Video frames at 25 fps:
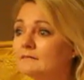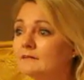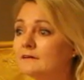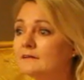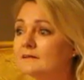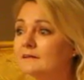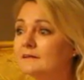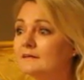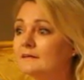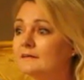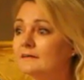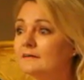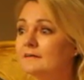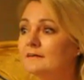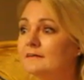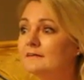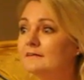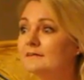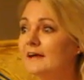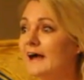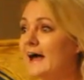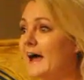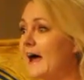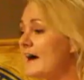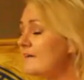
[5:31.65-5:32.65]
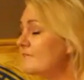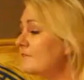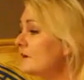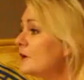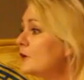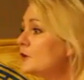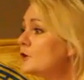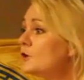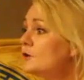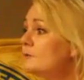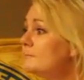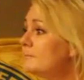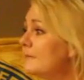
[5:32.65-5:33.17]
Having
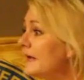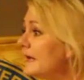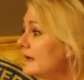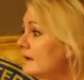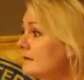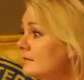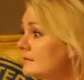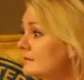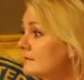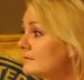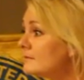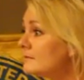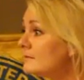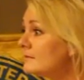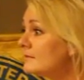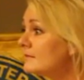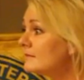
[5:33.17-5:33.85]
a good meal?